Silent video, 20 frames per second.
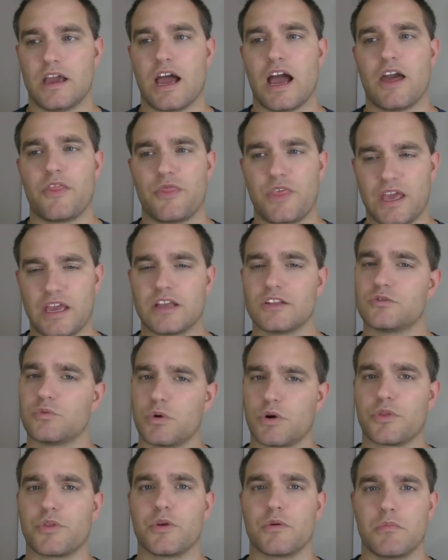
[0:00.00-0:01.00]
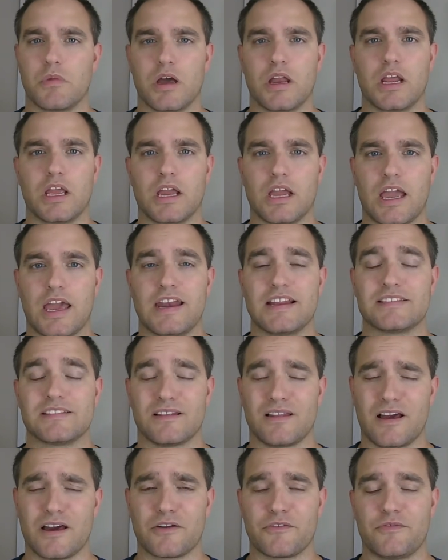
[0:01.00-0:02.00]
I think it's worth your money, and it's a
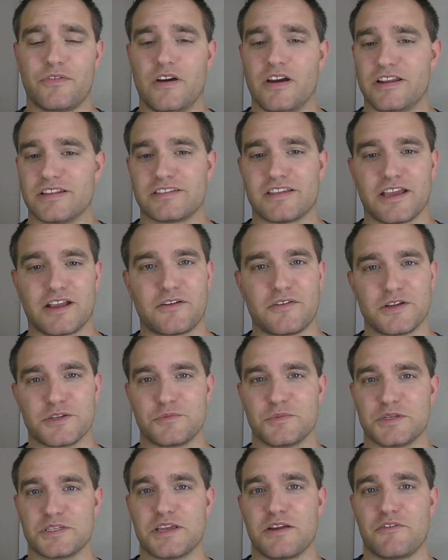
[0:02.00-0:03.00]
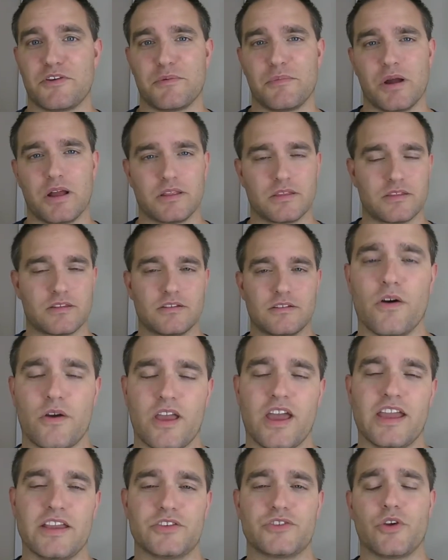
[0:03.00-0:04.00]
lot of fun. It's like Christmas every month.
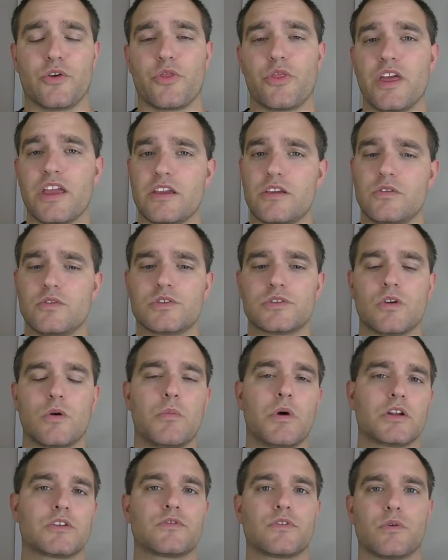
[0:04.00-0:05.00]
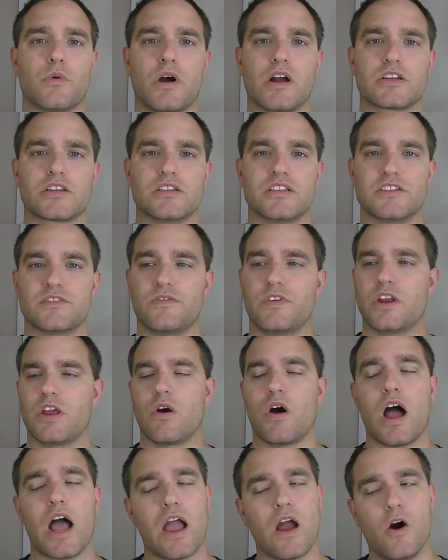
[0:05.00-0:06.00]
Okay, so thank you so much for watching this
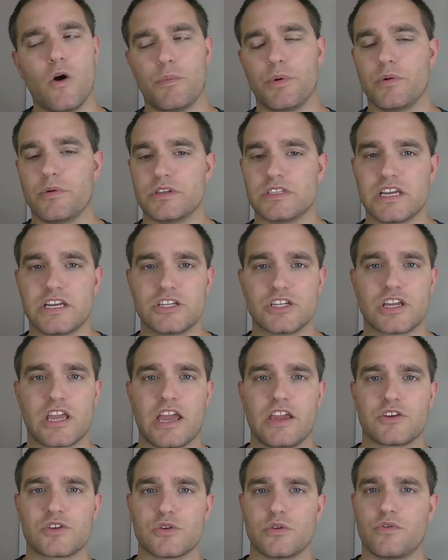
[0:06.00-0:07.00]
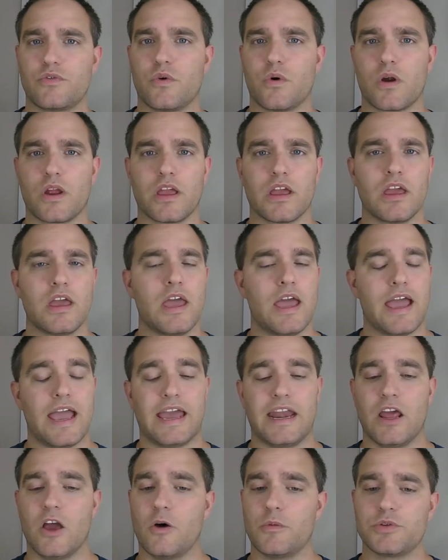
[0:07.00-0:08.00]
video. I hope it was educational for you
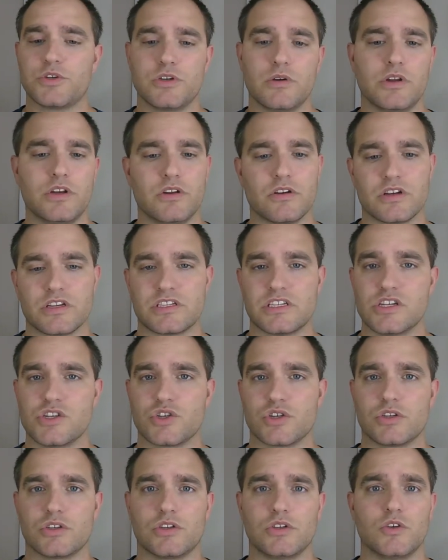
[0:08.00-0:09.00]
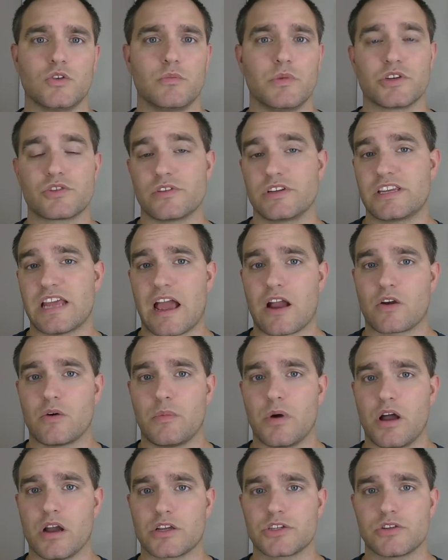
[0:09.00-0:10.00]
and helps you in your decision to do Mystery Tackle
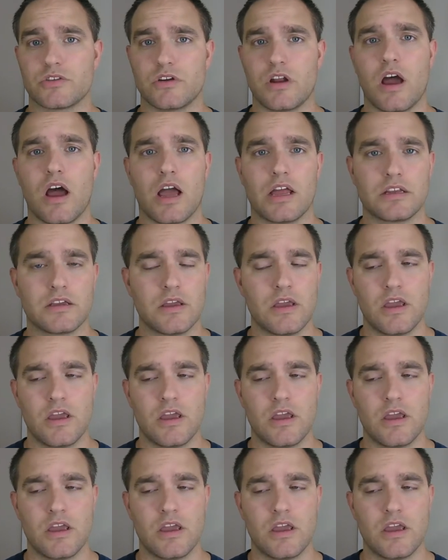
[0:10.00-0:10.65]
Box or not.